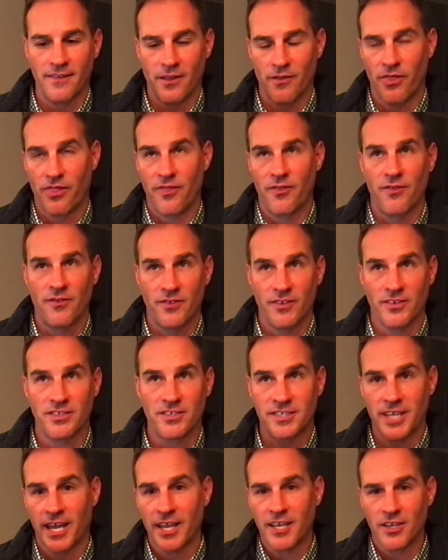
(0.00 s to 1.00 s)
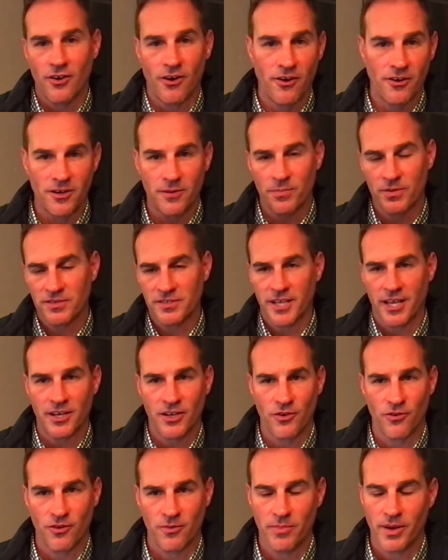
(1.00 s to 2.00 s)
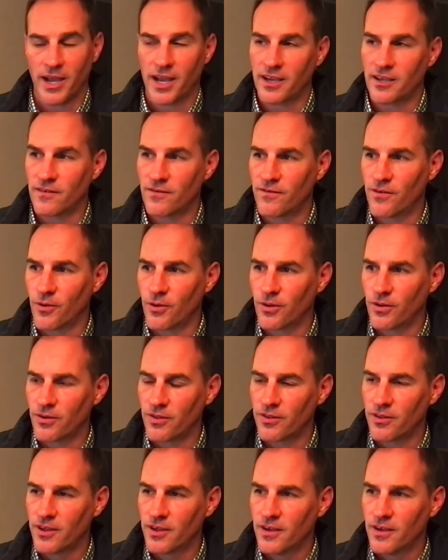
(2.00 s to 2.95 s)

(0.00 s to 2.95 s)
the second 100% going back and forth.